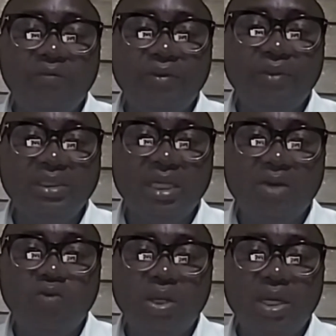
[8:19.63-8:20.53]
the things that
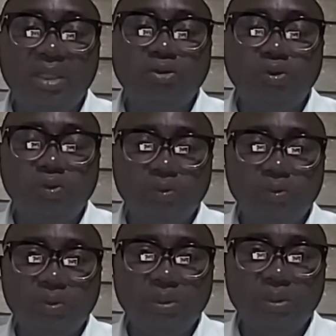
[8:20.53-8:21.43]
we can do
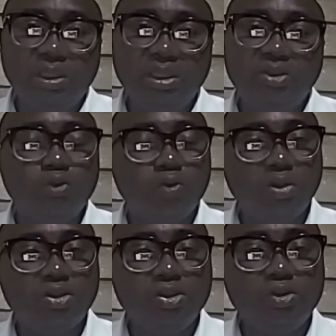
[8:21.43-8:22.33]
is to
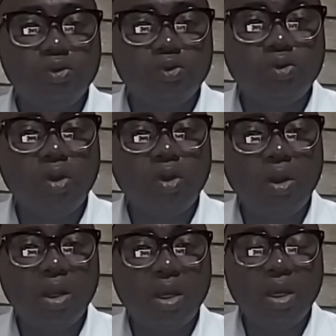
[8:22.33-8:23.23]
continue to
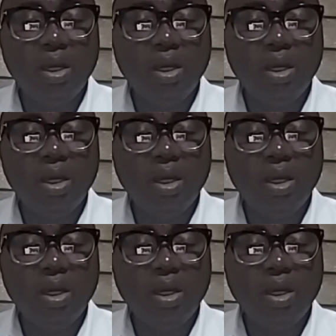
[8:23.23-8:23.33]
talk.